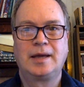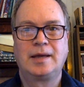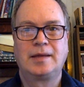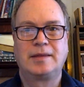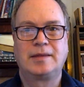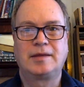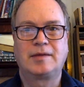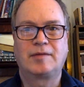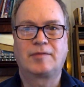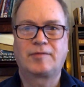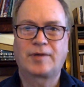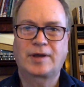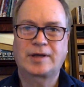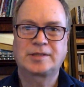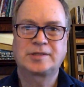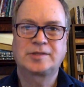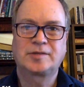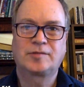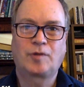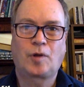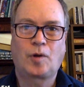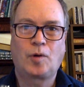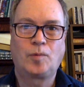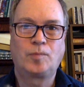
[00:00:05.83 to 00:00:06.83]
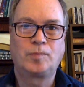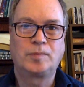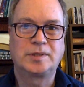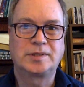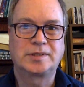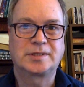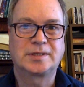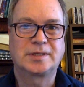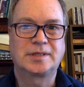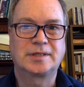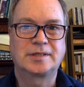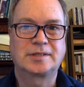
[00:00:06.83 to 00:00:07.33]
the effects of
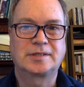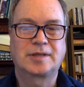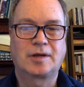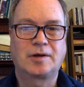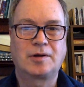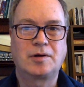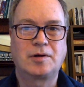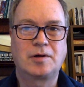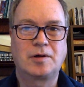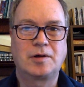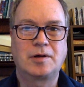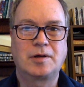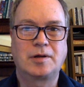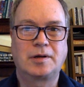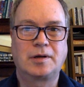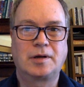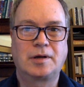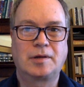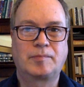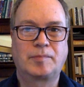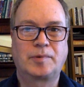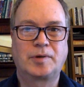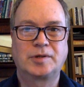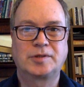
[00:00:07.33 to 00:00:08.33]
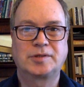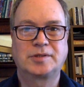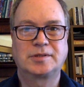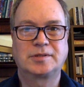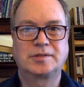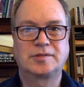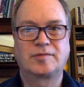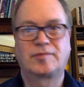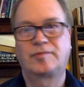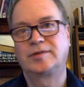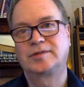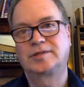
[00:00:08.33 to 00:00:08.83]
homelessness on a
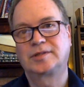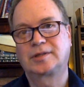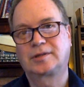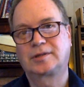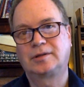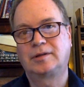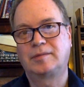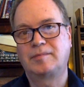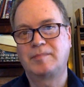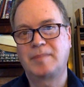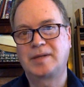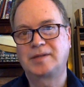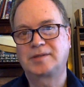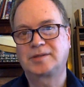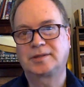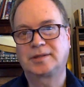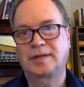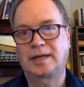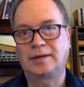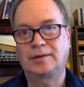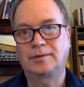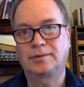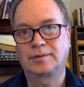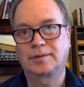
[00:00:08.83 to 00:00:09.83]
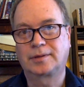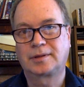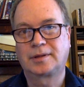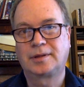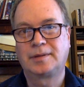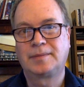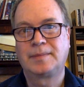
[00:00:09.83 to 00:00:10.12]
person's physical and mental health.